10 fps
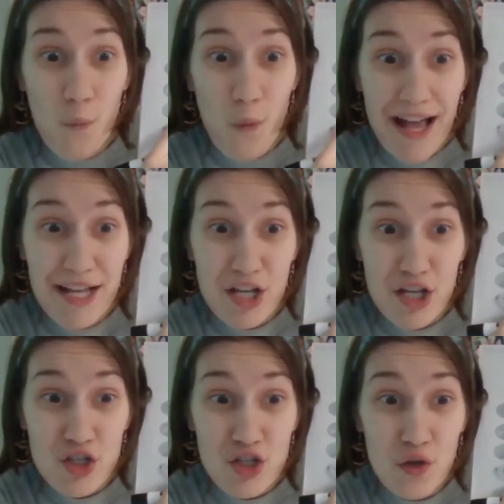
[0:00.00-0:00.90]
1,
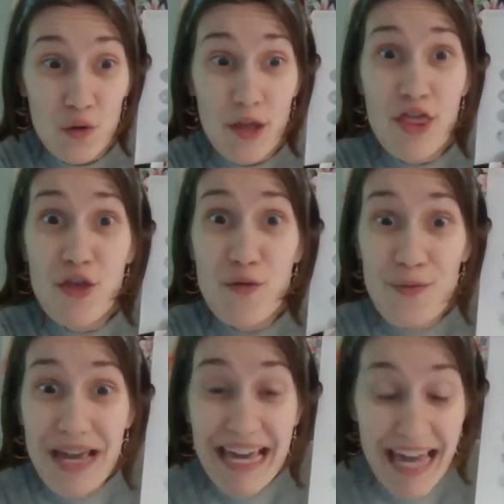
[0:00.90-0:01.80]
2,
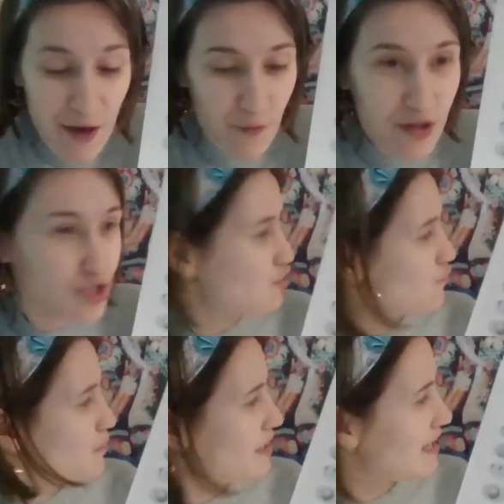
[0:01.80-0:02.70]
3 equals
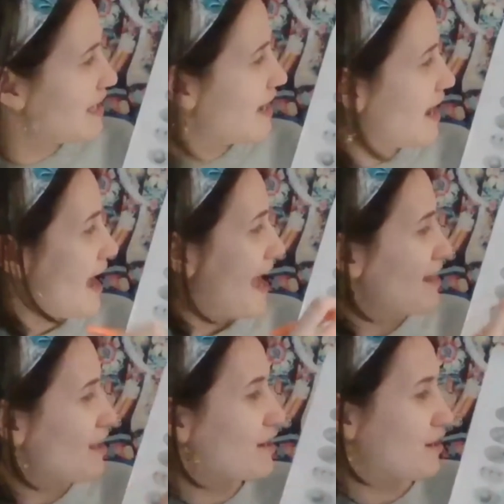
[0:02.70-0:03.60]
3. Hey,
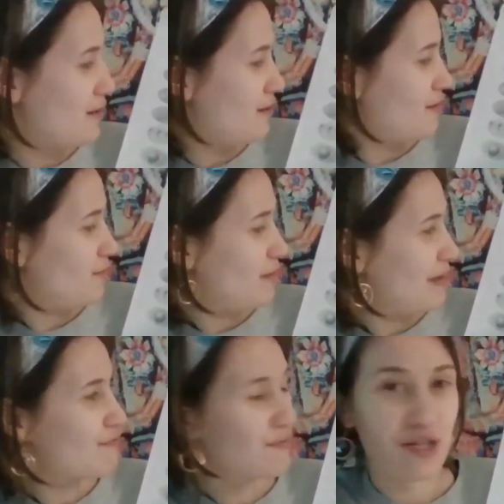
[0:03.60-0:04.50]
look, we
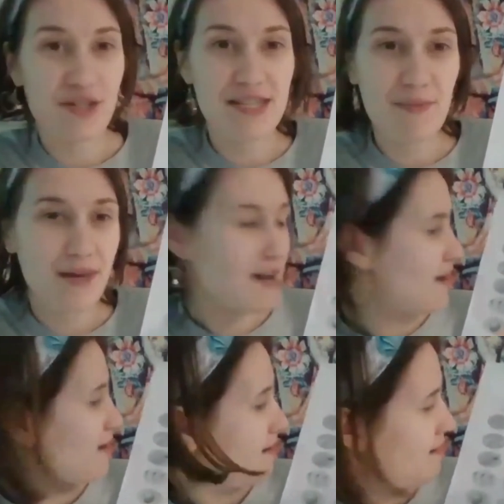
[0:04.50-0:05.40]
have 3 just up
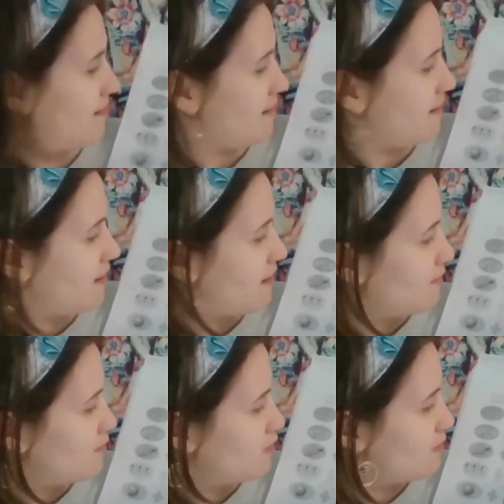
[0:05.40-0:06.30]
here.
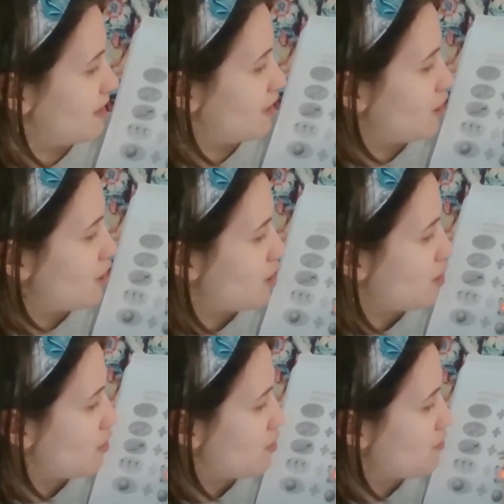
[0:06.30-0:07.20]
Make
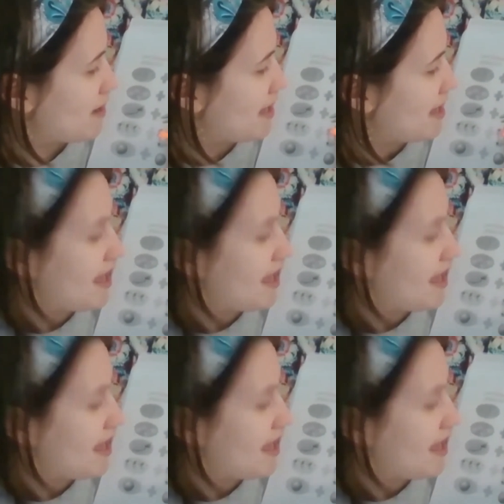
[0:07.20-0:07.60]
3.